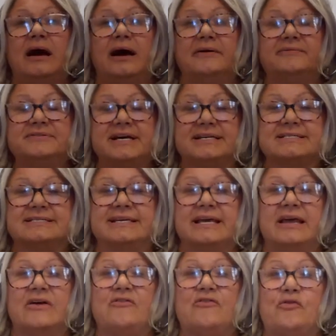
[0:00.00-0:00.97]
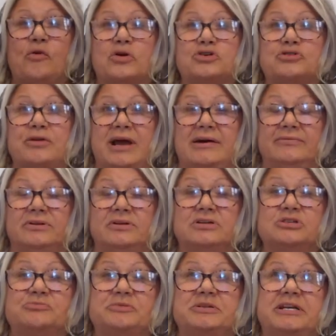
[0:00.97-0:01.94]
of testing for
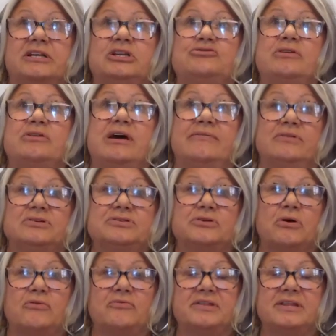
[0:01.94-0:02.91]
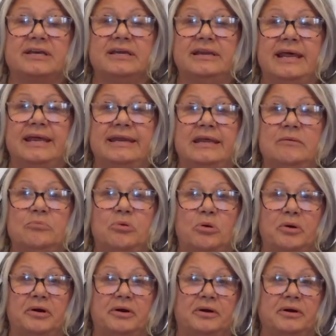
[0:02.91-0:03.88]
travelers, particularly travelers over the Canadian
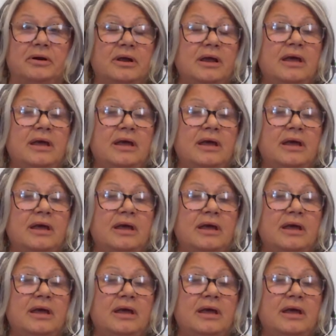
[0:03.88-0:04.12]
border.